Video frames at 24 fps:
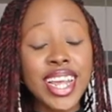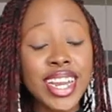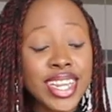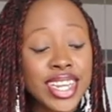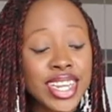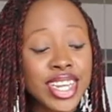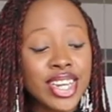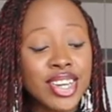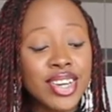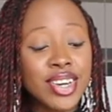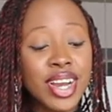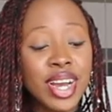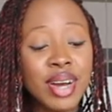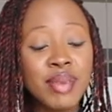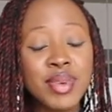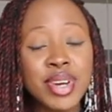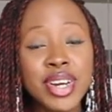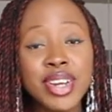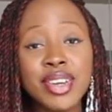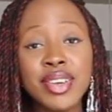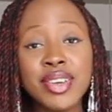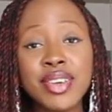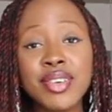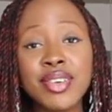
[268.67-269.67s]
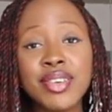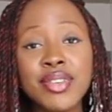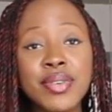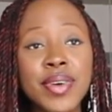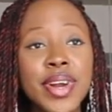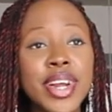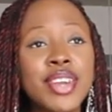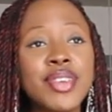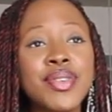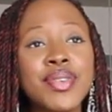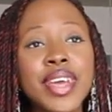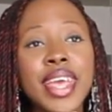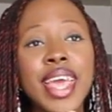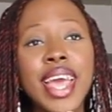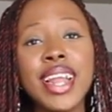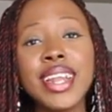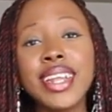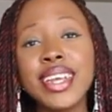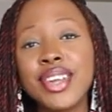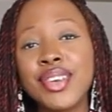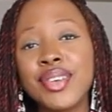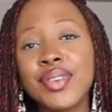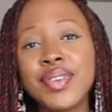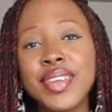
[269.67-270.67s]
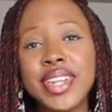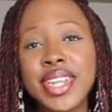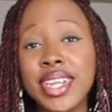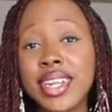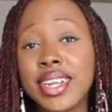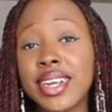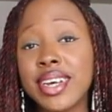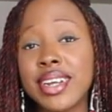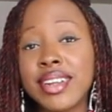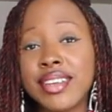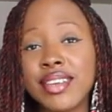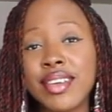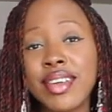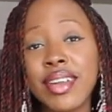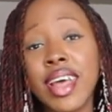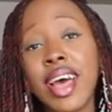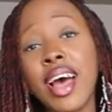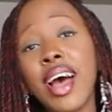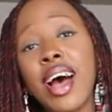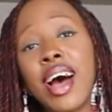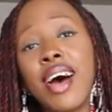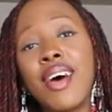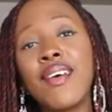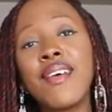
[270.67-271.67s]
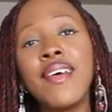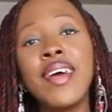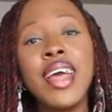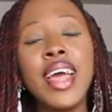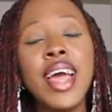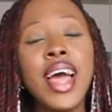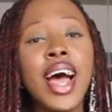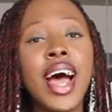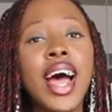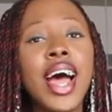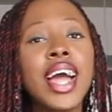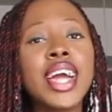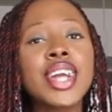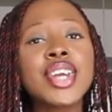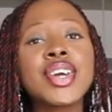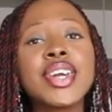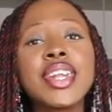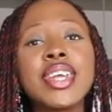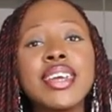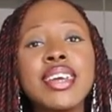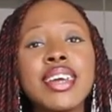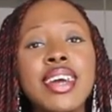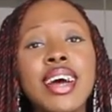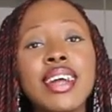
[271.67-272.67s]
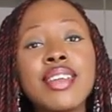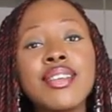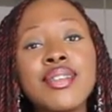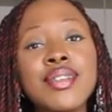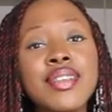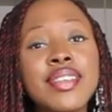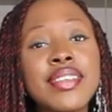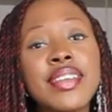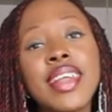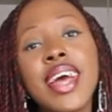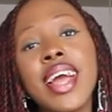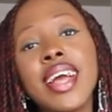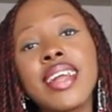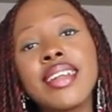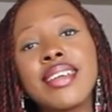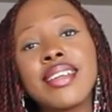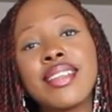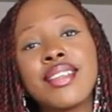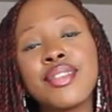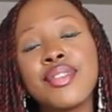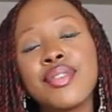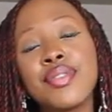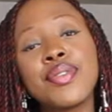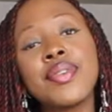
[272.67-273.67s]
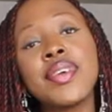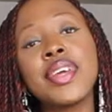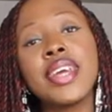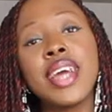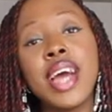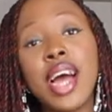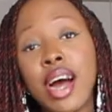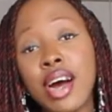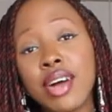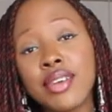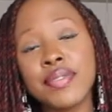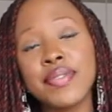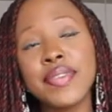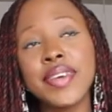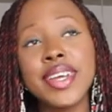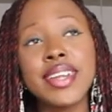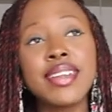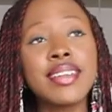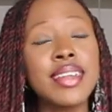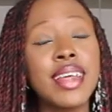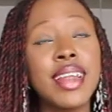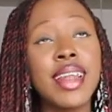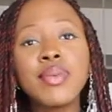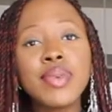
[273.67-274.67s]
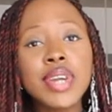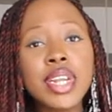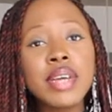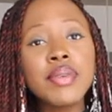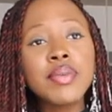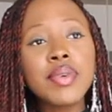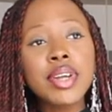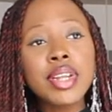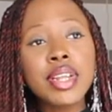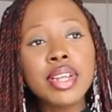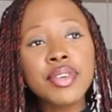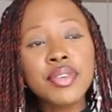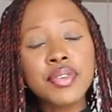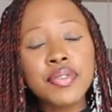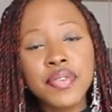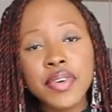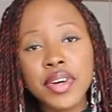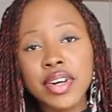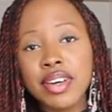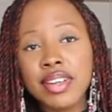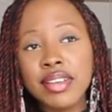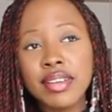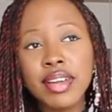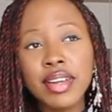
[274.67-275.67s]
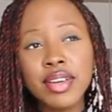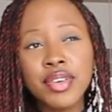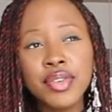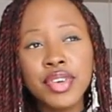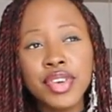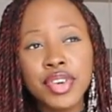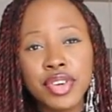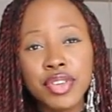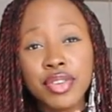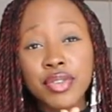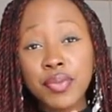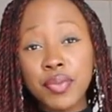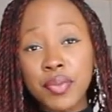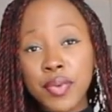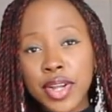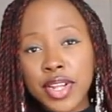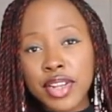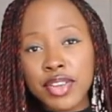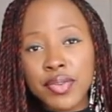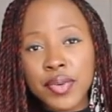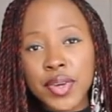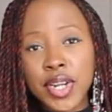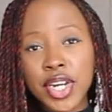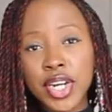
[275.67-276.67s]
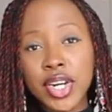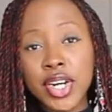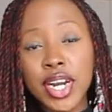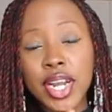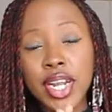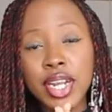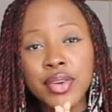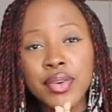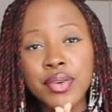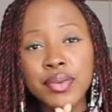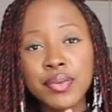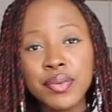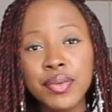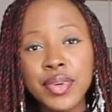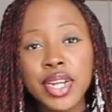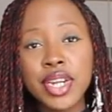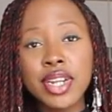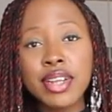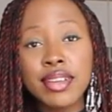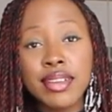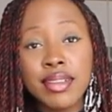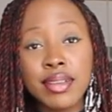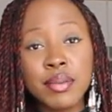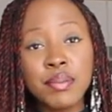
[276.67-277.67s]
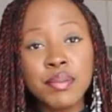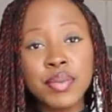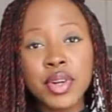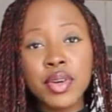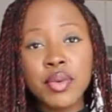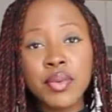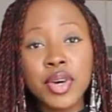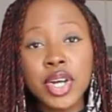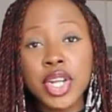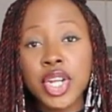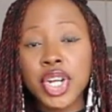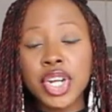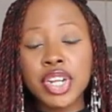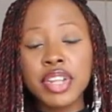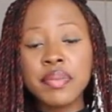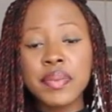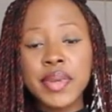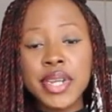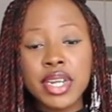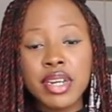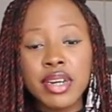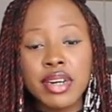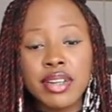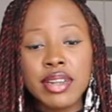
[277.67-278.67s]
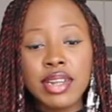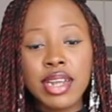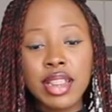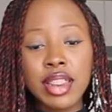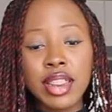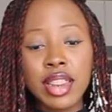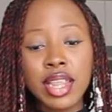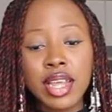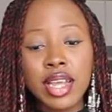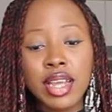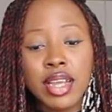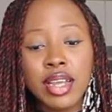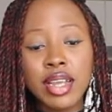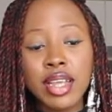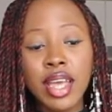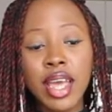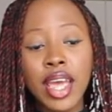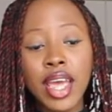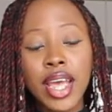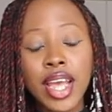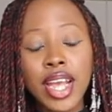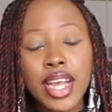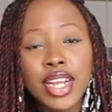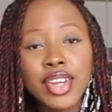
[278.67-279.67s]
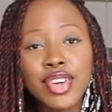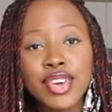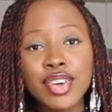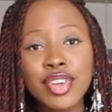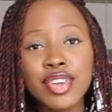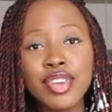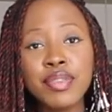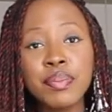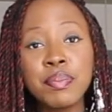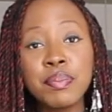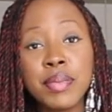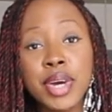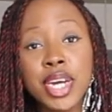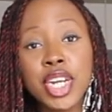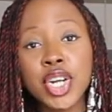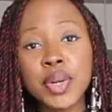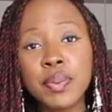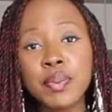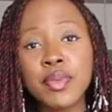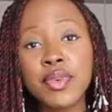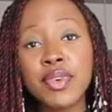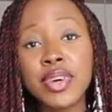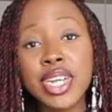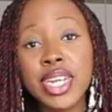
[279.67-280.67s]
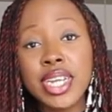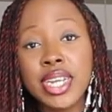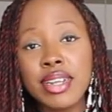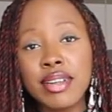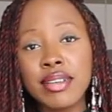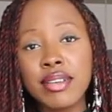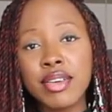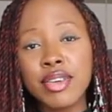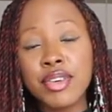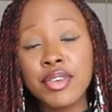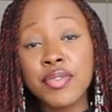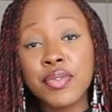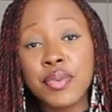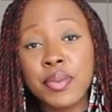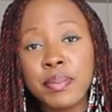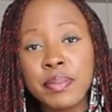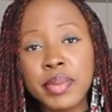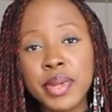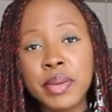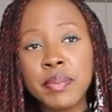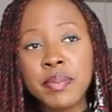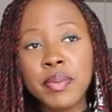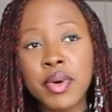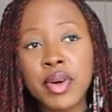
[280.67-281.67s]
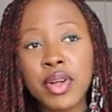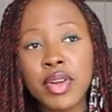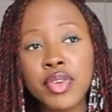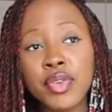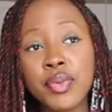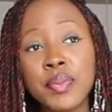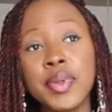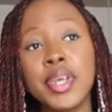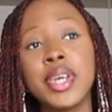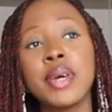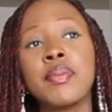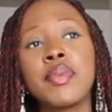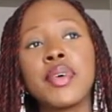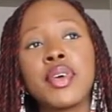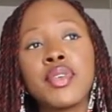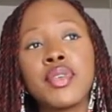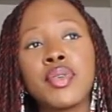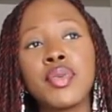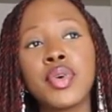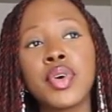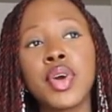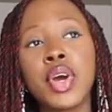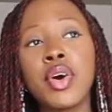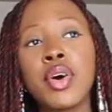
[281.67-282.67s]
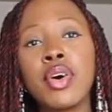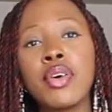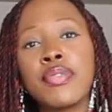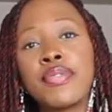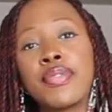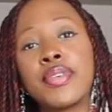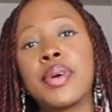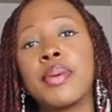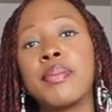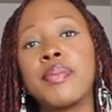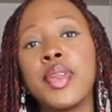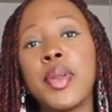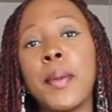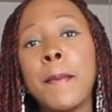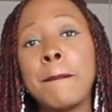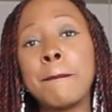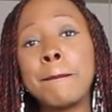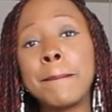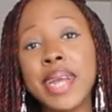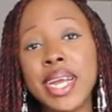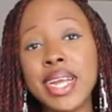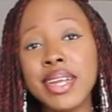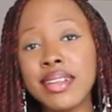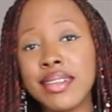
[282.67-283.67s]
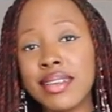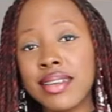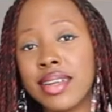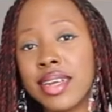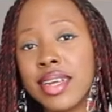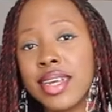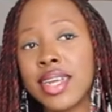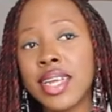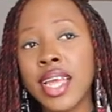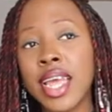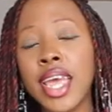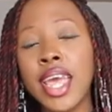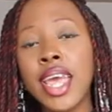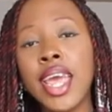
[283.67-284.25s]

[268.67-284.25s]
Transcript: and here I'm gonna try to get into details on how I actually got to style these 3 outfits. And I really wanted to focus on just one sweater and a really simple one, just because I think it's just much more easier for people to be able to go from the basic